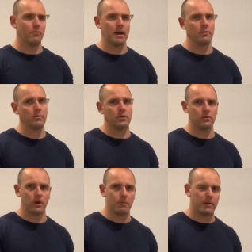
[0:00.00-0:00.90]
Maybe you've
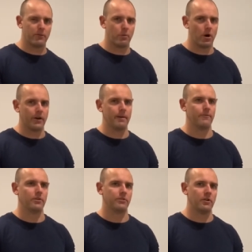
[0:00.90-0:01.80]
designed a bit of a program
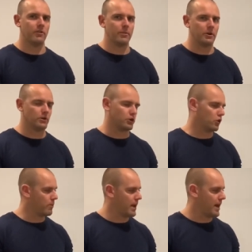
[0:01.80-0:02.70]
for yourself, but you're not
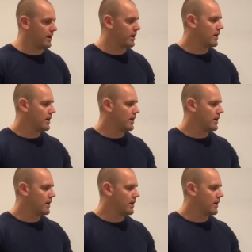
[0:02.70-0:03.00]
sure about it,